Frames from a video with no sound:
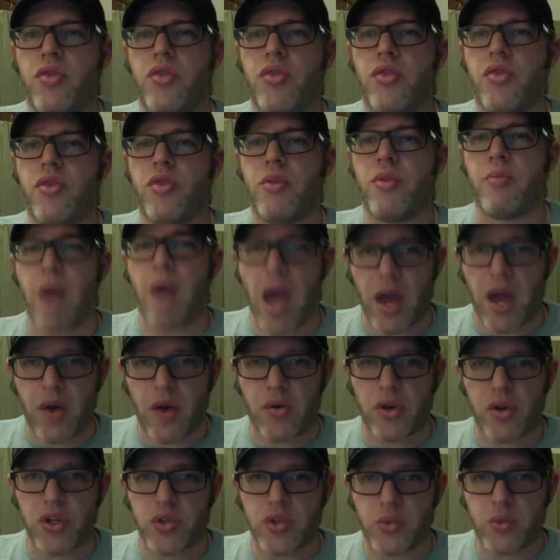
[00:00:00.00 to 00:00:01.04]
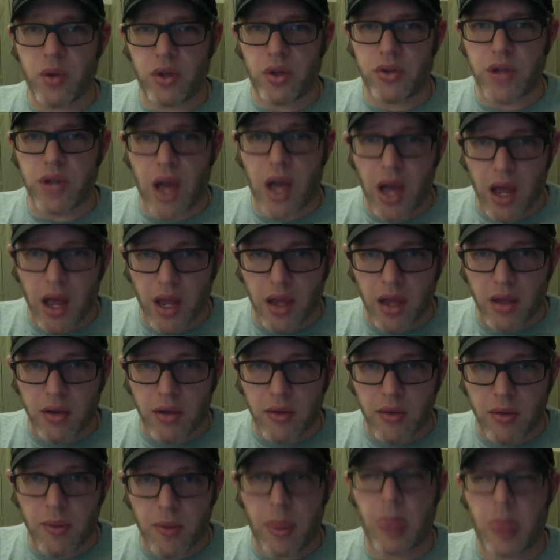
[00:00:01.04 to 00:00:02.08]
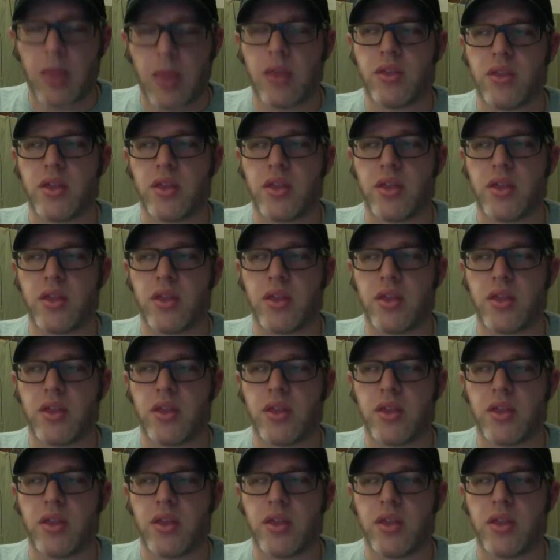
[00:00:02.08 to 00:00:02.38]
the batteries will die, the